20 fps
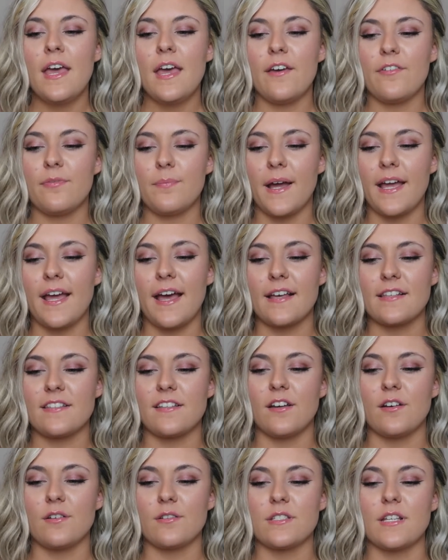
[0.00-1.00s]
if my
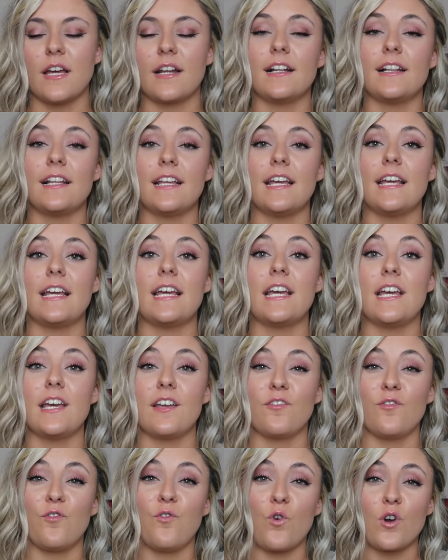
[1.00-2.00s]
SO subtly
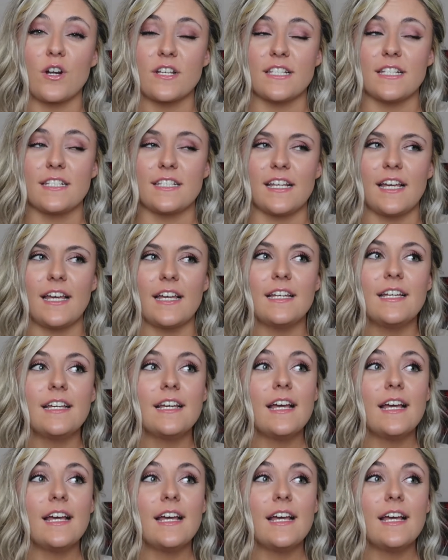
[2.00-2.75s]
enforces it?